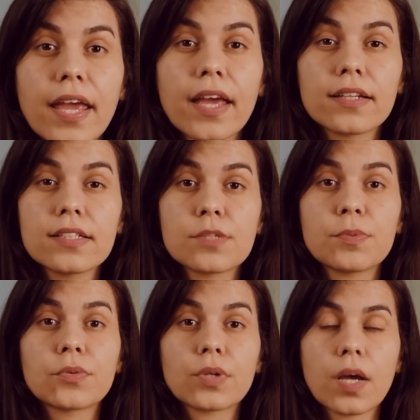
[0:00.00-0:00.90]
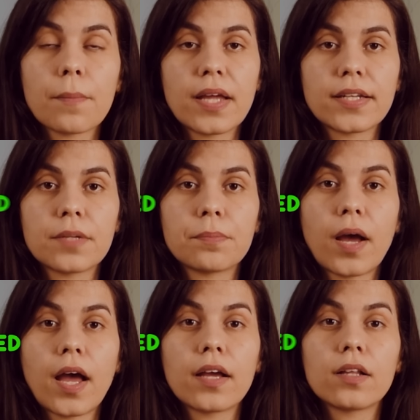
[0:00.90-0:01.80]
and it's been recommended
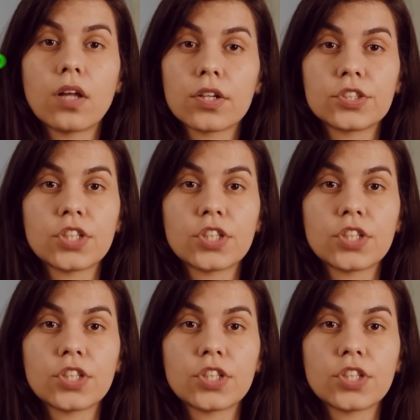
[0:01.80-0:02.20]
by a lot of